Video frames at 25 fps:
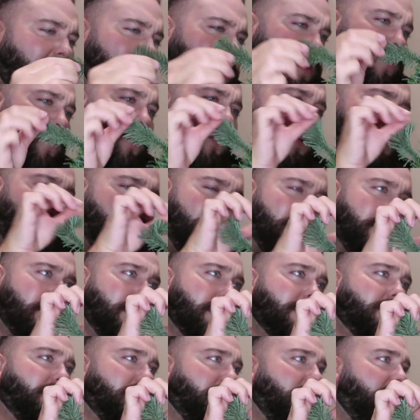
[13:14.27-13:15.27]
I don't think
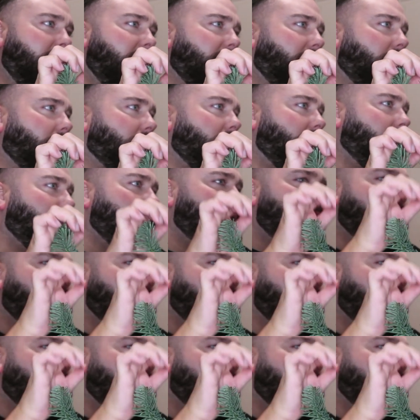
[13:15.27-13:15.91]
this is fake. I think